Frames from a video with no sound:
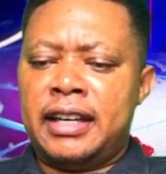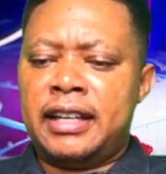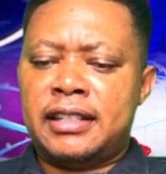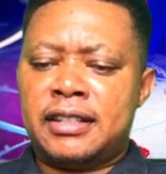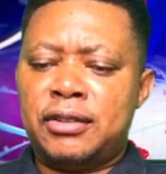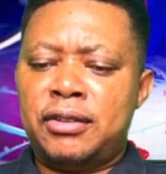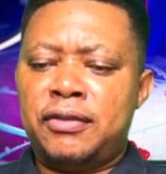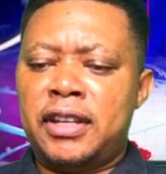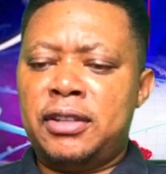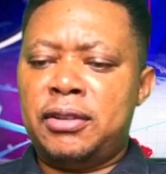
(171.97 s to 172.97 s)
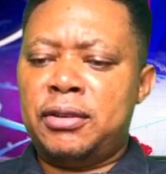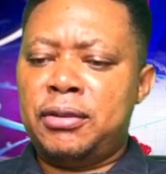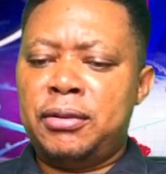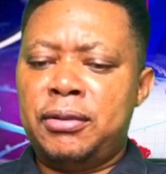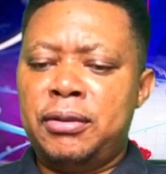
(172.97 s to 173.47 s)
as even
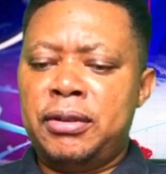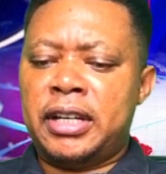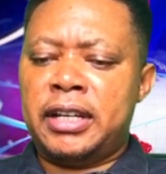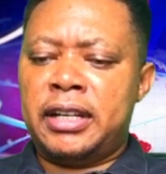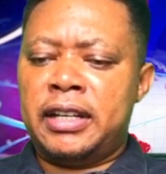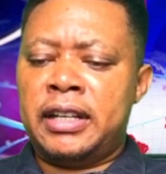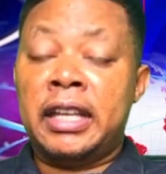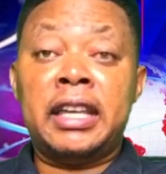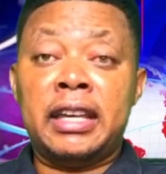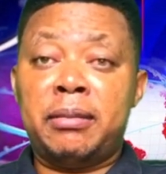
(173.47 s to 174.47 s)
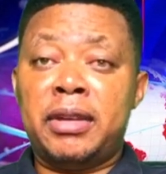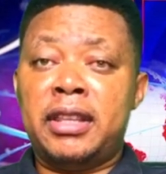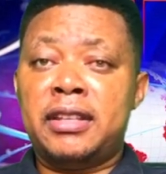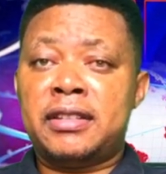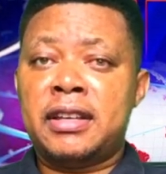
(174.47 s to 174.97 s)
you hear me
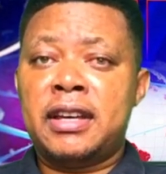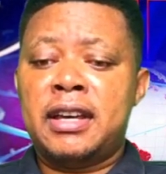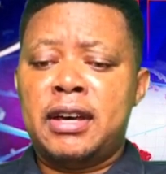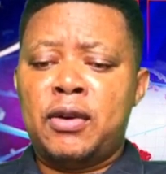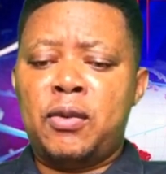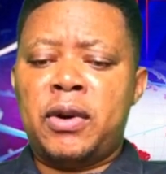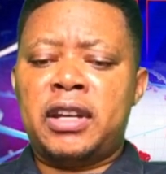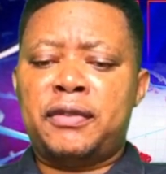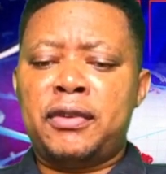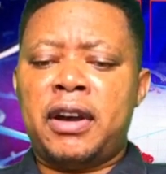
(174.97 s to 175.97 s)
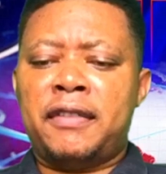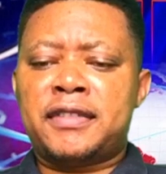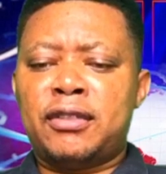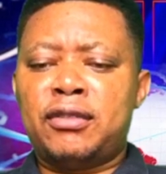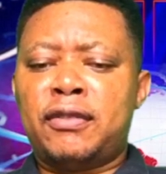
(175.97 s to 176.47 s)
this wonderful
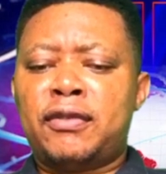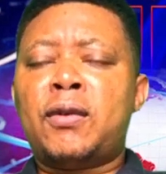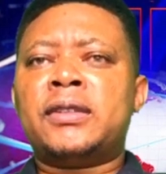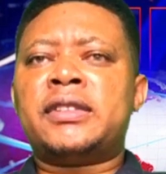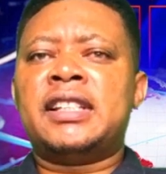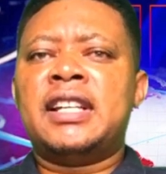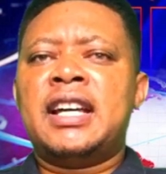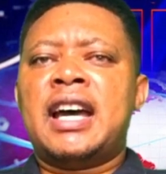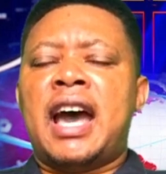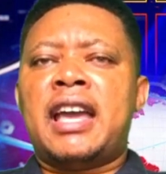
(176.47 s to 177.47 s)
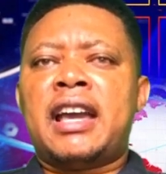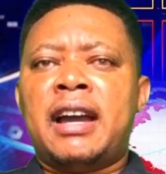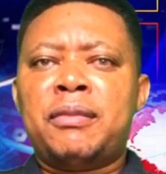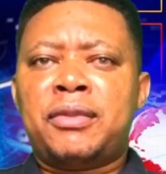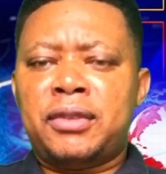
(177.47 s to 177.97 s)
afternoon. Of course, I
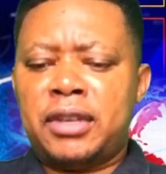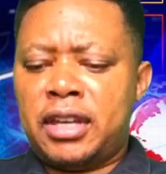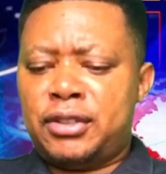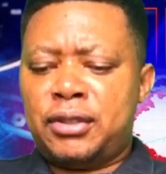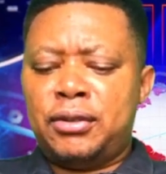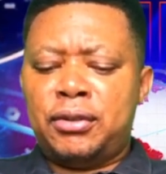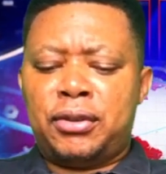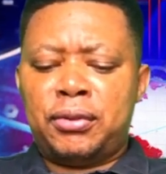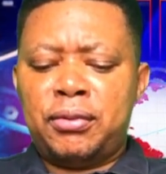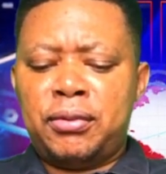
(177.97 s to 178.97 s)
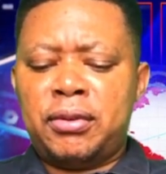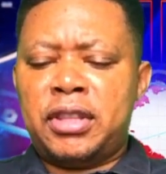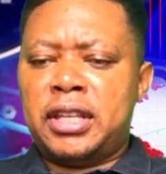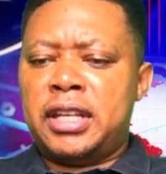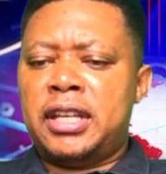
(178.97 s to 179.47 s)
come to you through
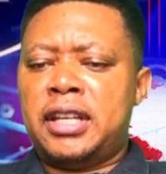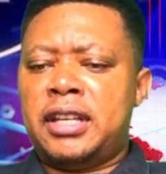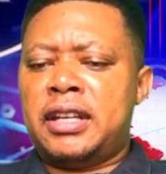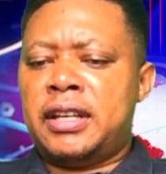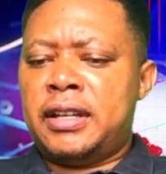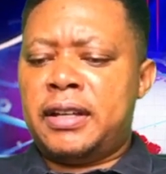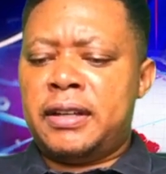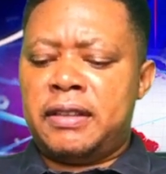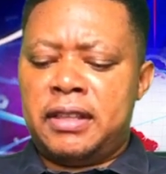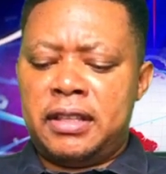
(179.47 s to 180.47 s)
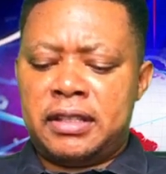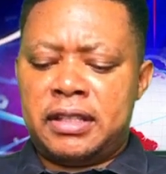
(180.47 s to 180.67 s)
this